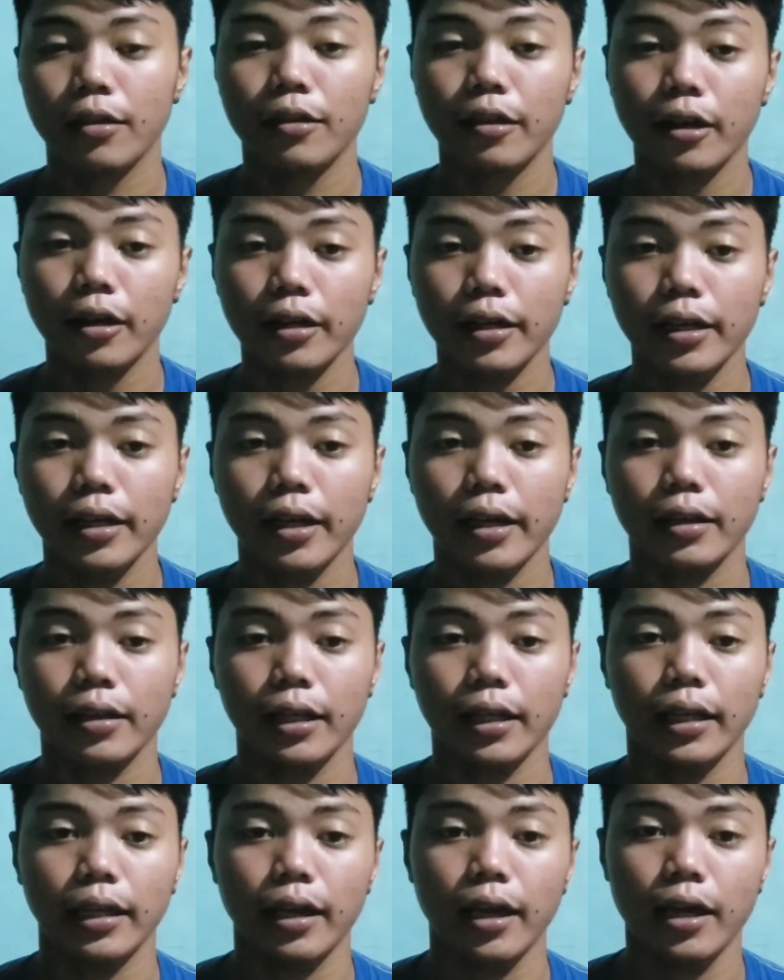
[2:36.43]
The
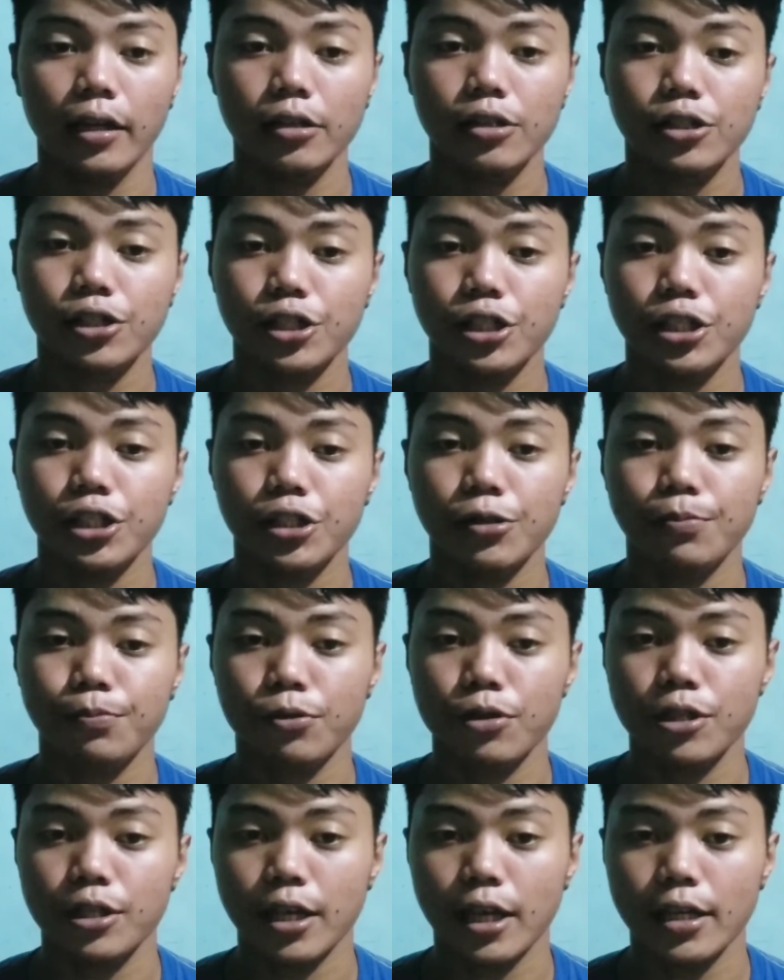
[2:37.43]
kinetic energy she
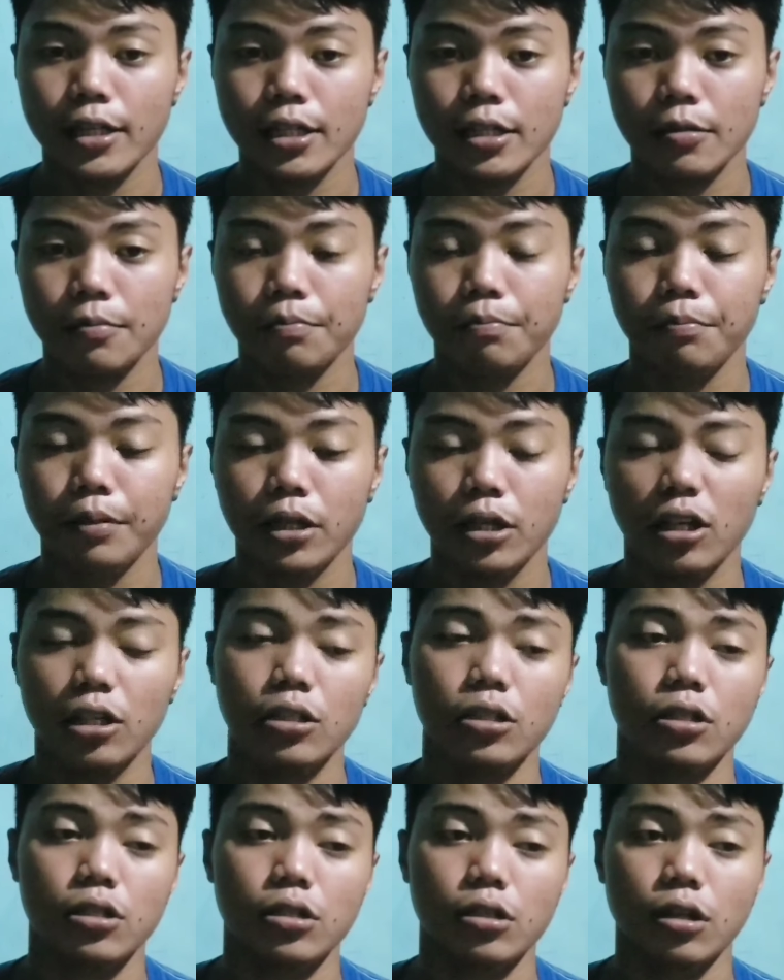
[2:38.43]
possessed
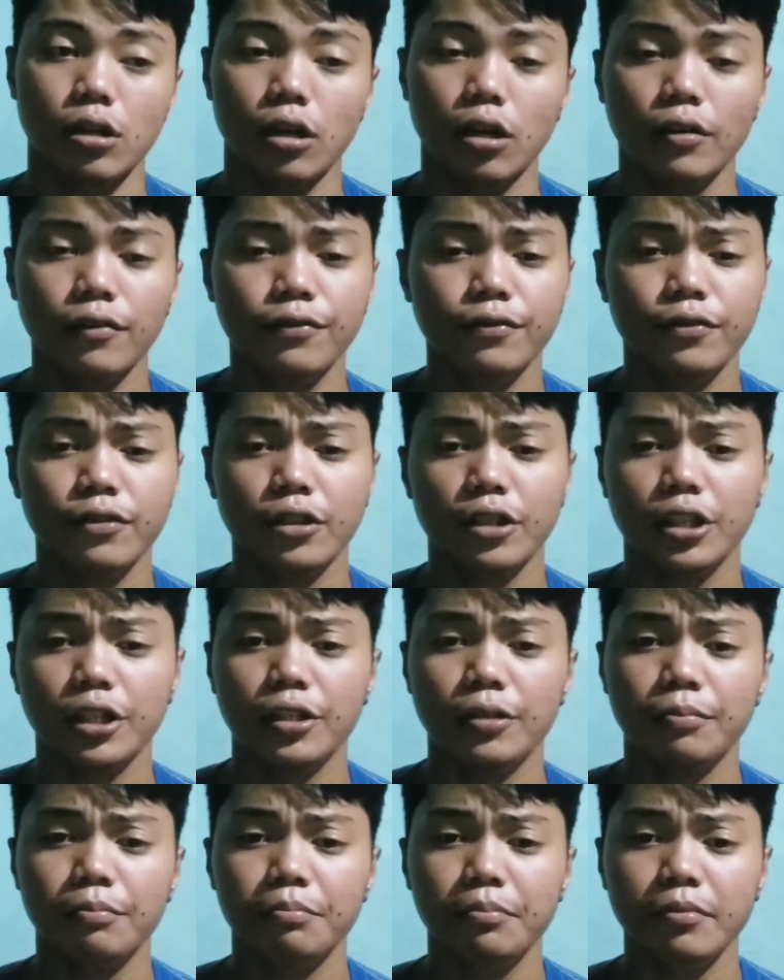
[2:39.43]
because of
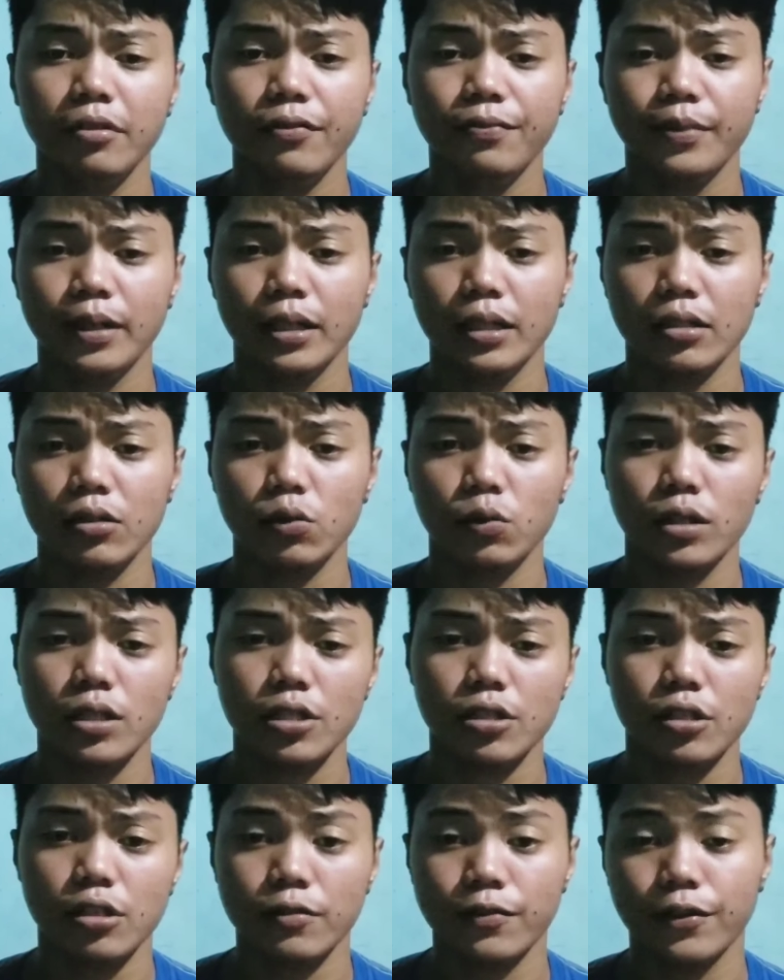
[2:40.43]
her movement
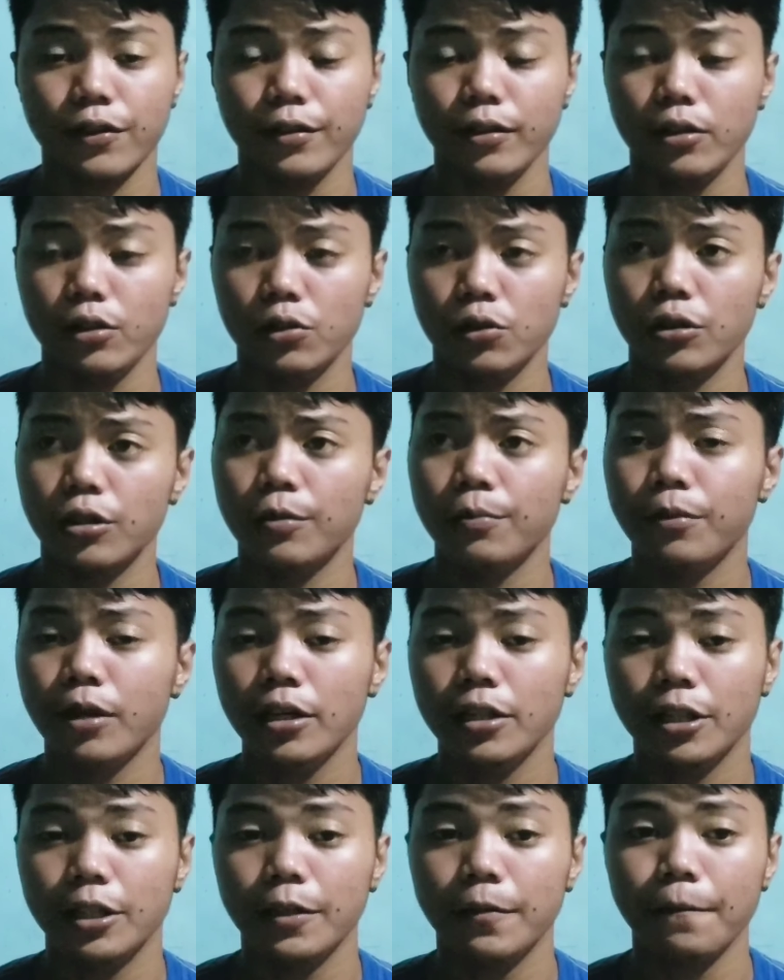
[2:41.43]
was transferred to her
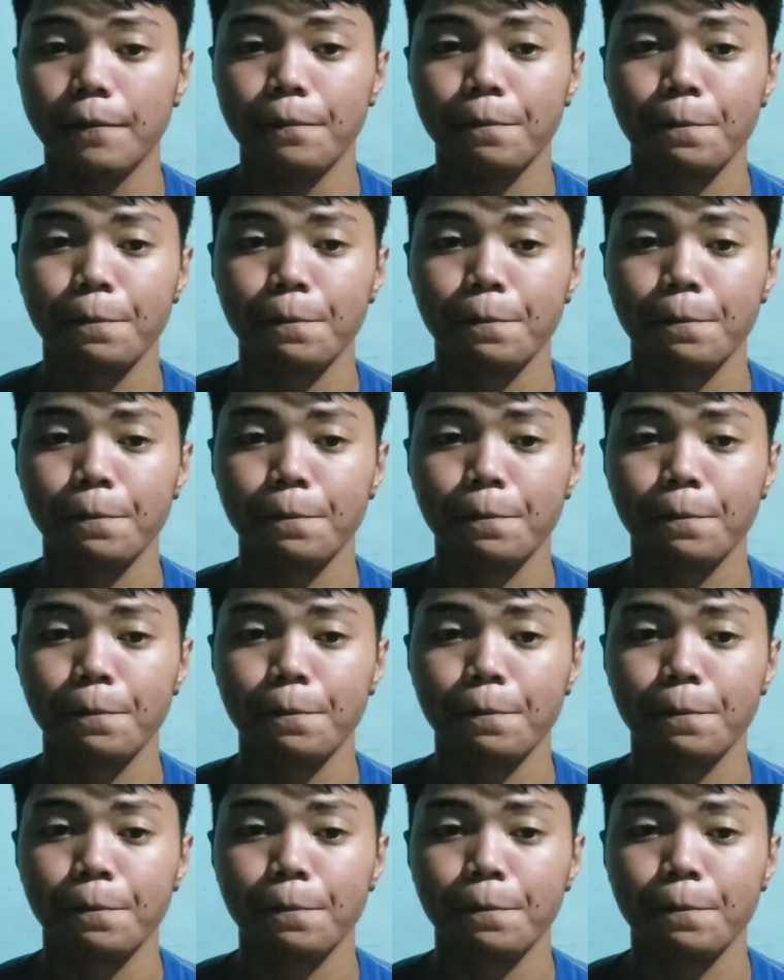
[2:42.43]
brother,